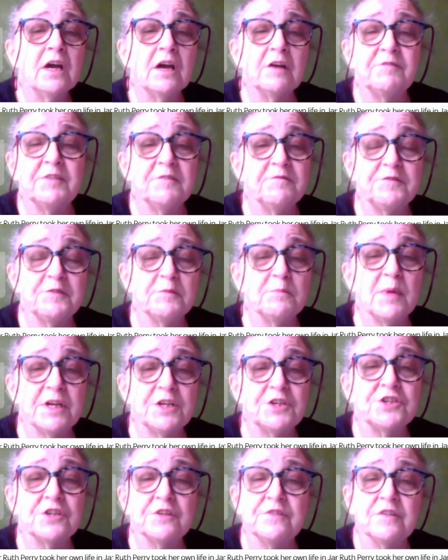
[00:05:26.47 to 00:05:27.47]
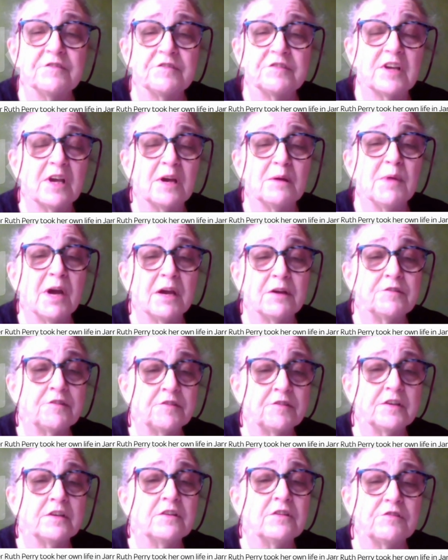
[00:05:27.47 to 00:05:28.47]
of information that's come out
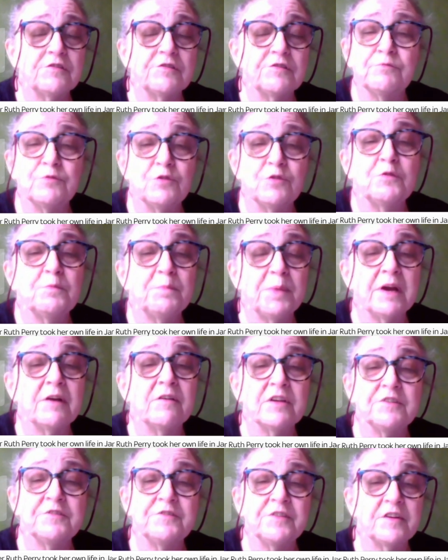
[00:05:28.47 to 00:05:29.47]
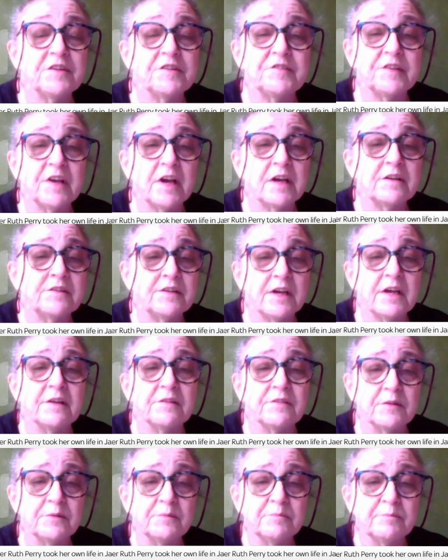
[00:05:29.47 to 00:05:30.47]
since Ruth Perry's very sad
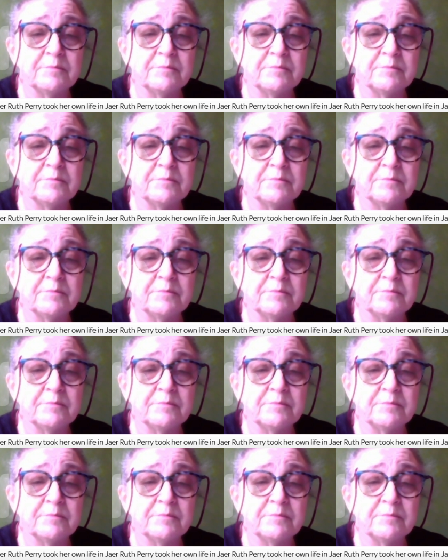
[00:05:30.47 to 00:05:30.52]
death.